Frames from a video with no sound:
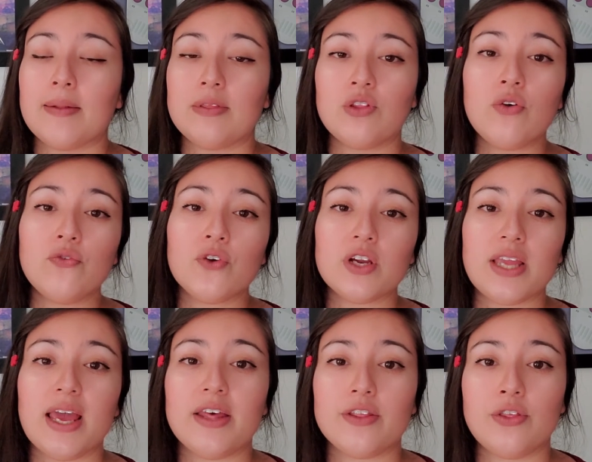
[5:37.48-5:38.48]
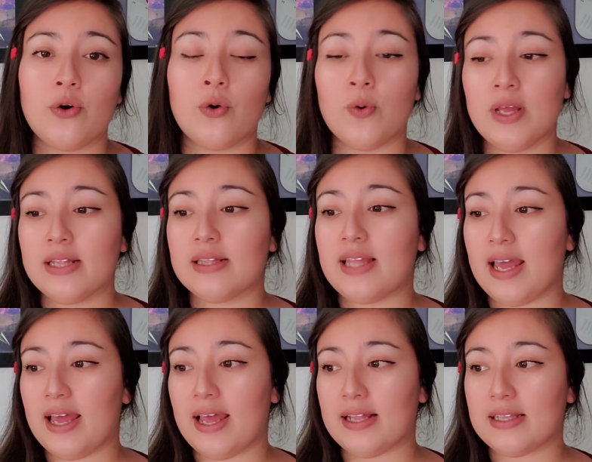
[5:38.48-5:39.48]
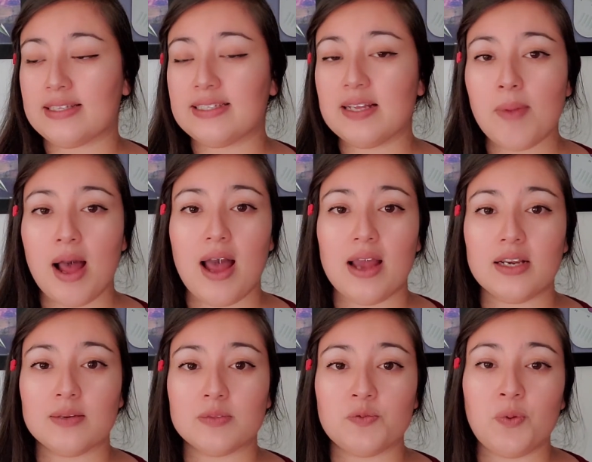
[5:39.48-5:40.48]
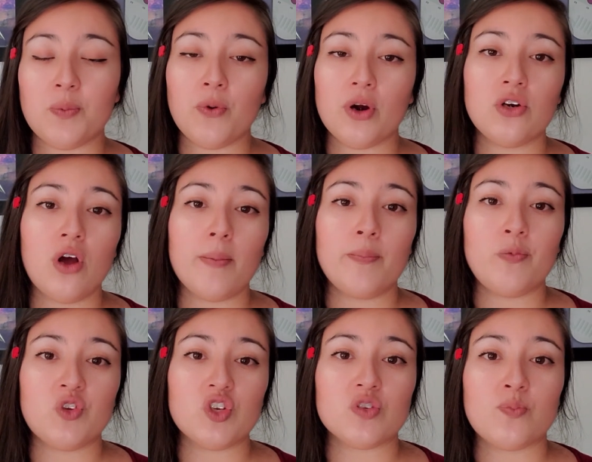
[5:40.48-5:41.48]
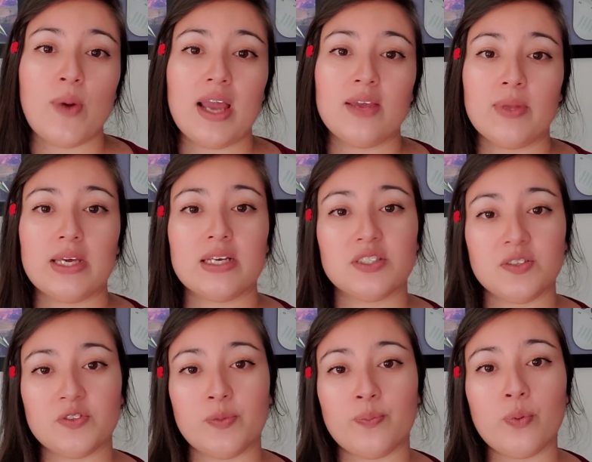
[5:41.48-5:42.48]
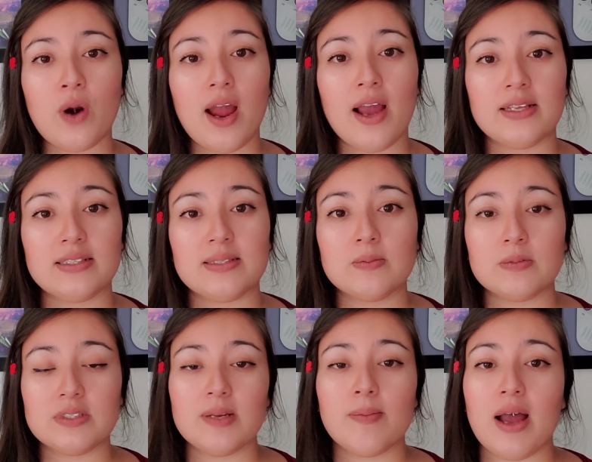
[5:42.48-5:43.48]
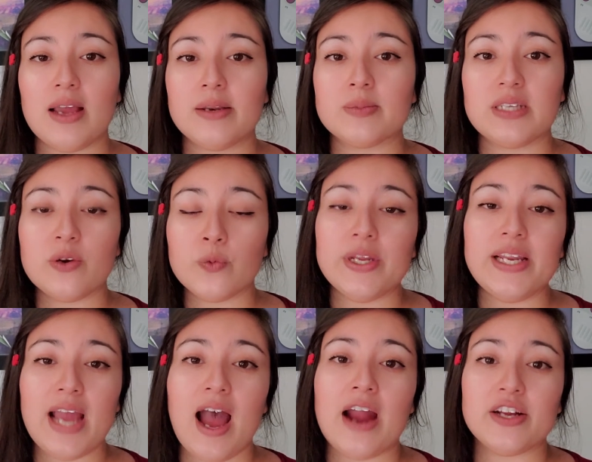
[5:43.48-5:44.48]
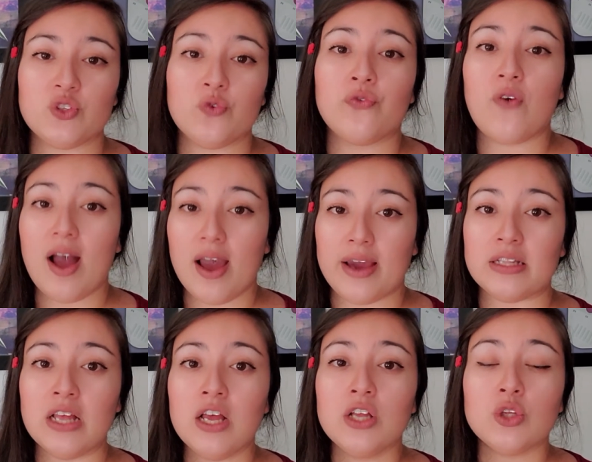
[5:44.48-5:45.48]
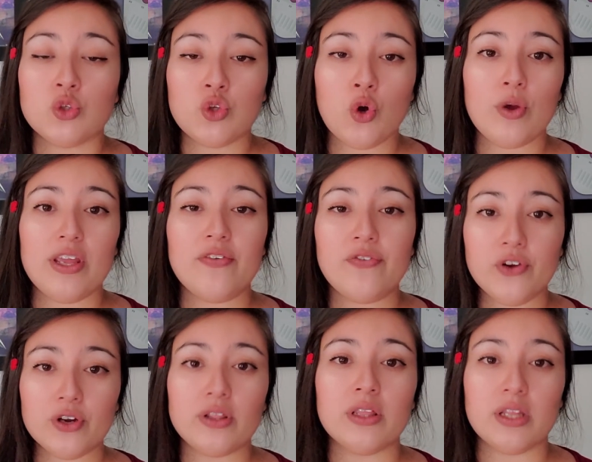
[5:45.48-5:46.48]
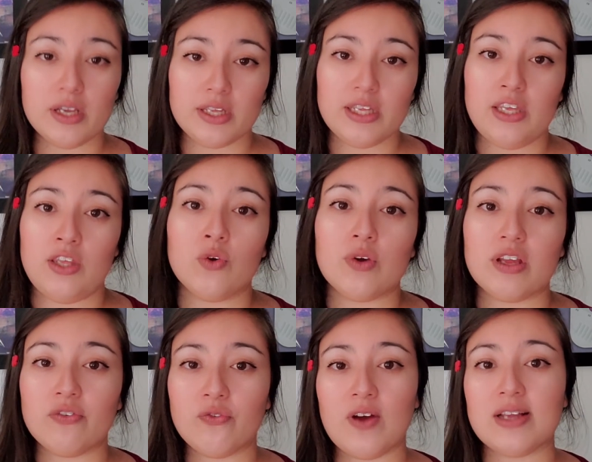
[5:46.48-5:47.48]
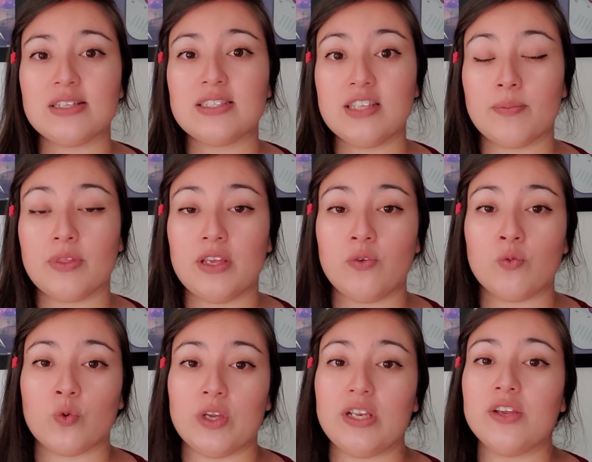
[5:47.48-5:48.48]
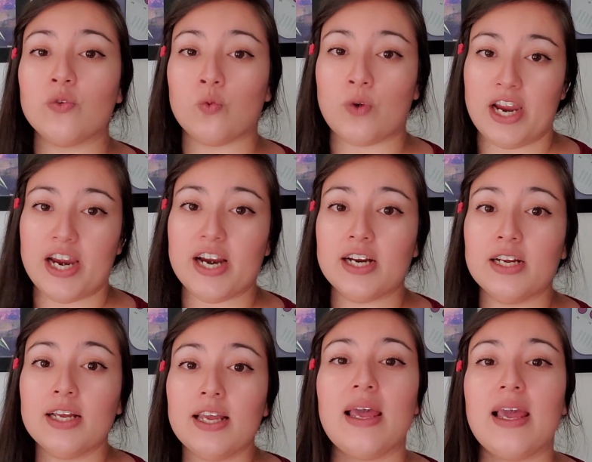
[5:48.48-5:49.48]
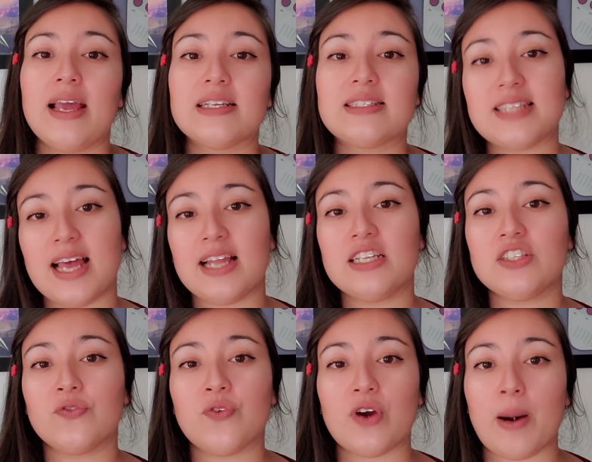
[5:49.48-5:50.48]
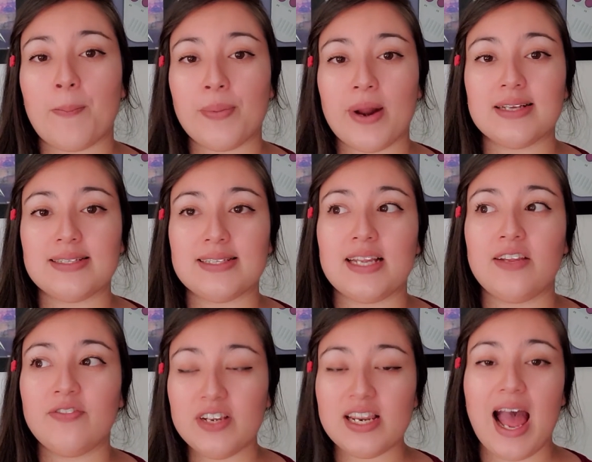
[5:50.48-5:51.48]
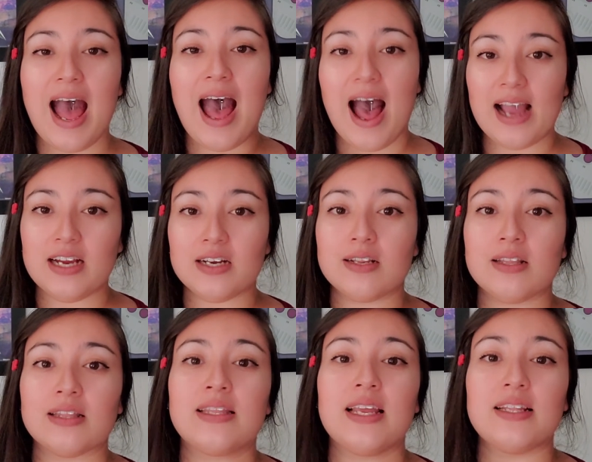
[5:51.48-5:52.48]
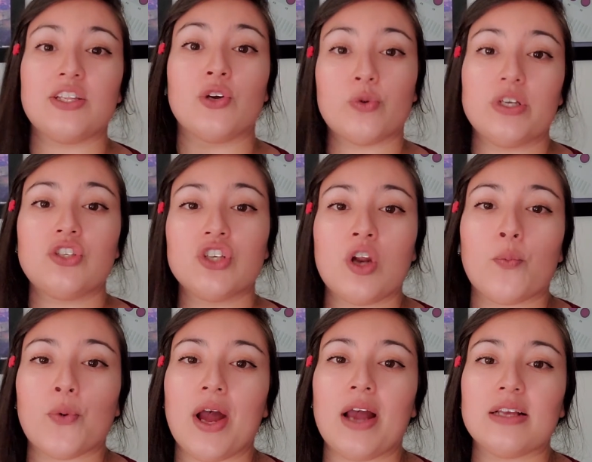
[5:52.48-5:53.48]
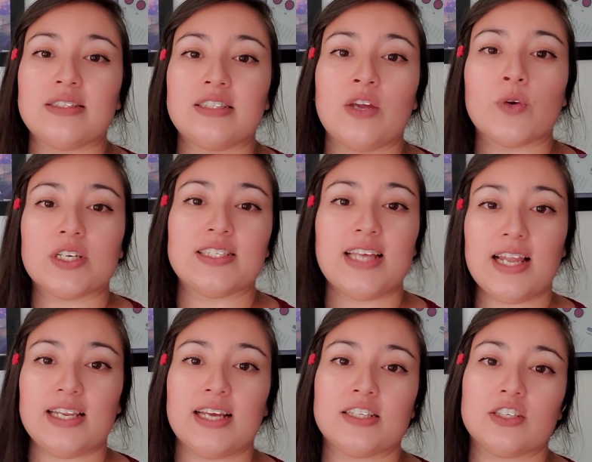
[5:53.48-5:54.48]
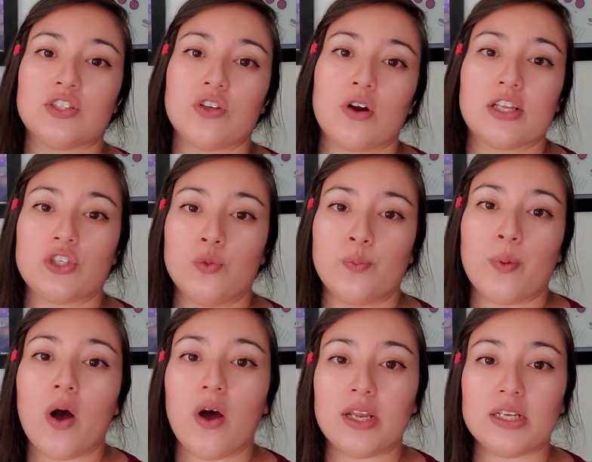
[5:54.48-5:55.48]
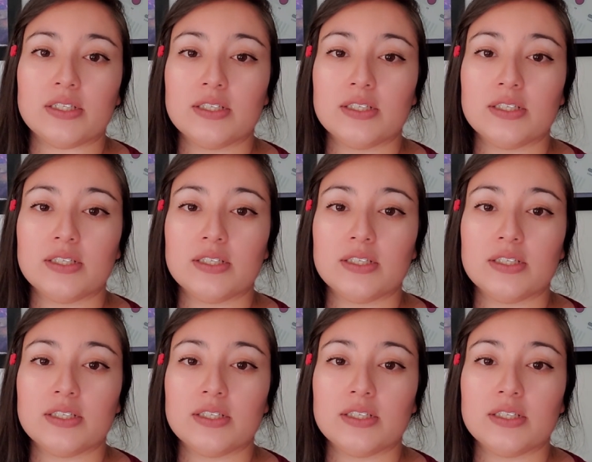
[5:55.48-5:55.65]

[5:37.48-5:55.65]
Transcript: Don't forget though that some items people are not just buying because of the price. Some items are really hard to find. So if you're lucky, you can find something really rare and sell it for a price that even higher than the original price they were selling at the store that you bought it.